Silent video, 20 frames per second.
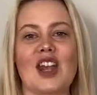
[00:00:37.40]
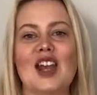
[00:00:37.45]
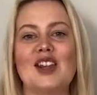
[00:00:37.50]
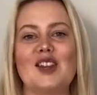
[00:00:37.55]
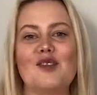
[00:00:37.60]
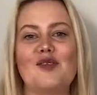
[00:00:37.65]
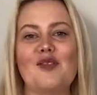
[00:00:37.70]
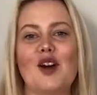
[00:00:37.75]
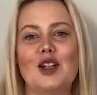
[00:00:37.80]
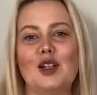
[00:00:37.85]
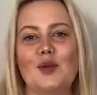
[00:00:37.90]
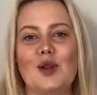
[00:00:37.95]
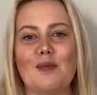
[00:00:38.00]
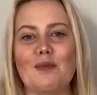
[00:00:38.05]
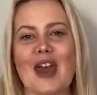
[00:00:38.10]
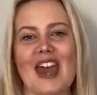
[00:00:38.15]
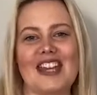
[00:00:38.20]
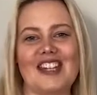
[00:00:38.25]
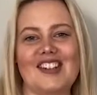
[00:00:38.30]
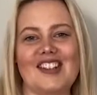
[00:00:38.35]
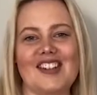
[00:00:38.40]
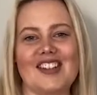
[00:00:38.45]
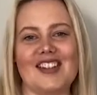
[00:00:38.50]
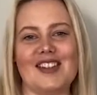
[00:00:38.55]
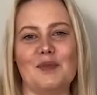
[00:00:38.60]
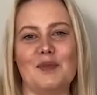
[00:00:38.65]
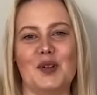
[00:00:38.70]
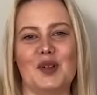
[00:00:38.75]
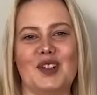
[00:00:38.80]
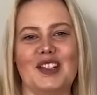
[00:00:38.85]
The following pages in
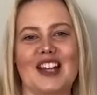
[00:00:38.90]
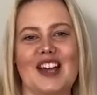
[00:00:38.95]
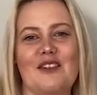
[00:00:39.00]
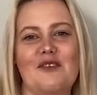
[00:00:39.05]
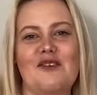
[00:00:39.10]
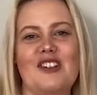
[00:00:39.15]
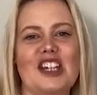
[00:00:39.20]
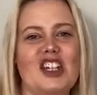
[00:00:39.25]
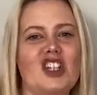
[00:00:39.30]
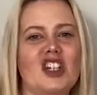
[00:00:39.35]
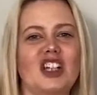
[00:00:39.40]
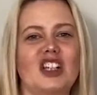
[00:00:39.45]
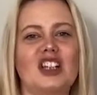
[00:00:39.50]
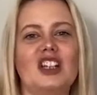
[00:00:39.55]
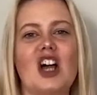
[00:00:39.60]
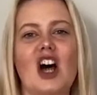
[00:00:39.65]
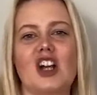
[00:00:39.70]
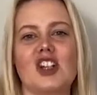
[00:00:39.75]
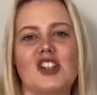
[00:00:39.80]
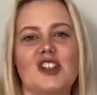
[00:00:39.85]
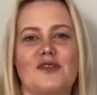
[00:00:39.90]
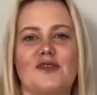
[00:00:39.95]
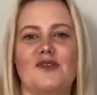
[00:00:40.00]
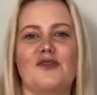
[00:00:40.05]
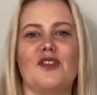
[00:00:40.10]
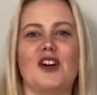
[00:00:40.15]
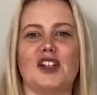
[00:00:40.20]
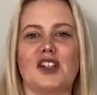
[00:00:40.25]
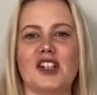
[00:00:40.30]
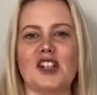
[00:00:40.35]
the booklet feature lots of
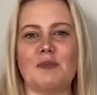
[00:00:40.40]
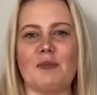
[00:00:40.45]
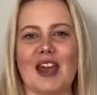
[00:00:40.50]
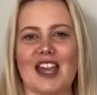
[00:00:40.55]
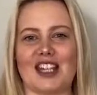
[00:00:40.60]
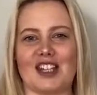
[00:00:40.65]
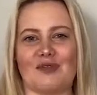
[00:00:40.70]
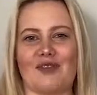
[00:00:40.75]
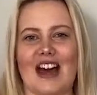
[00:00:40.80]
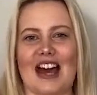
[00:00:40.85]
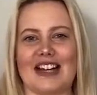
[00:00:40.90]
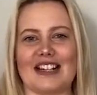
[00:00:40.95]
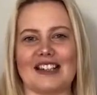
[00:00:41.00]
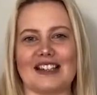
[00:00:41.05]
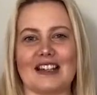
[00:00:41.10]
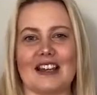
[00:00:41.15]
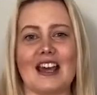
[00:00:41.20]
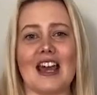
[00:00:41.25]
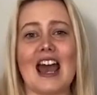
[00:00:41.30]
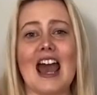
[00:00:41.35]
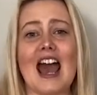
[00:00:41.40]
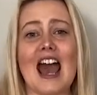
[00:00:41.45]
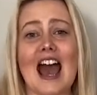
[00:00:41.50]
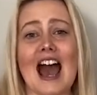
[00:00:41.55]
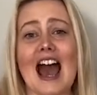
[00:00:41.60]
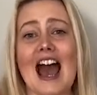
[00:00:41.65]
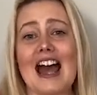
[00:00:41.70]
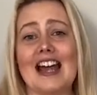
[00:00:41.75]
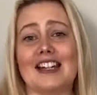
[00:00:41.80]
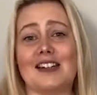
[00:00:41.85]
fun space facts
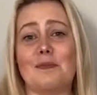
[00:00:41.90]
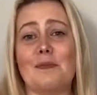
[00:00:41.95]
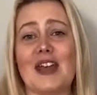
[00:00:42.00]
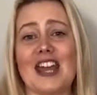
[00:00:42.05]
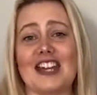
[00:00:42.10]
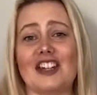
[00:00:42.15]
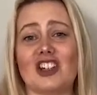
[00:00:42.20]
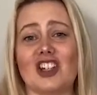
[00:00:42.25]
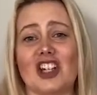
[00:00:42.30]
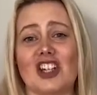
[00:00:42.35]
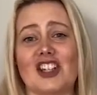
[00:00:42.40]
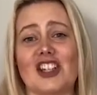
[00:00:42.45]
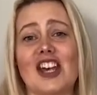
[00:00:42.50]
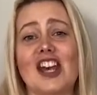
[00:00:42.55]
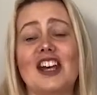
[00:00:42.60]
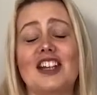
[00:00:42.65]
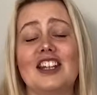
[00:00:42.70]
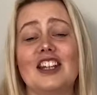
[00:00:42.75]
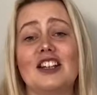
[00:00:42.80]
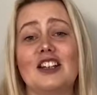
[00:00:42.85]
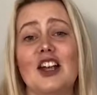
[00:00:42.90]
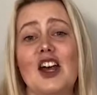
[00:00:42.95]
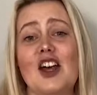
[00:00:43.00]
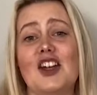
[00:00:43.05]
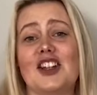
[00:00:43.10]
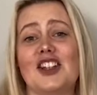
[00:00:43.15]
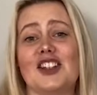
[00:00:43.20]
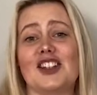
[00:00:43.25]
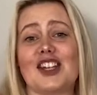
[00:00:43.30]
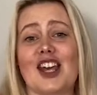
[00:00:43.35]
and pictures that
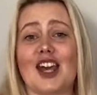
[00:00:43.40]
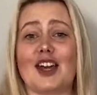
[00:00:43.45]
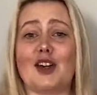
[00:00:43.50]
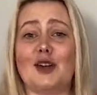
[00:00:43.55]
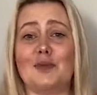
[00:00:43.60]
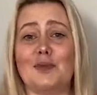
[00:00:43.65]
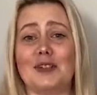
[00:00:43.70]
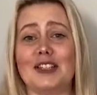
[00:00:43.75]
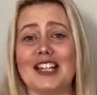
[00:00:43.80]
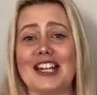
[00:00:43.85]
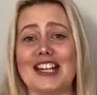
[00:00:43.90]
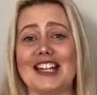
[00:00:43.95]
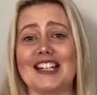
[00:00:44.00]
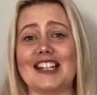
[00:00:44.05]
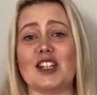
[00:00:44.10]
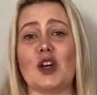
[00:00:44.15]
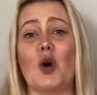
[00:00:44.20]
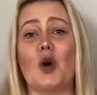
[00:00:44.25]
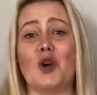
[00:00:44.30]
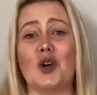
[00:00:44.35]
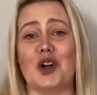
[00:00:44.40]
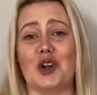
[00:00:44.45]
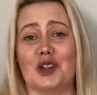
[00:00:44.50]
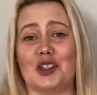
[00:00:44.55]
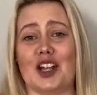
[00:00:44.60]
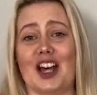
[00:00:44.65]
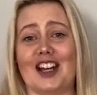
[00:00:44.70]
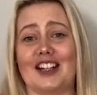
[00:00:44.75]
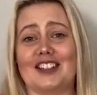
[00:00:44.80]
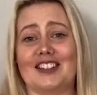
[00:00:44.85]
learners can complete or
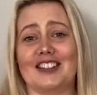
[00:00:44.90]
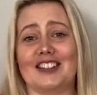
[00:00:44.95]
colour.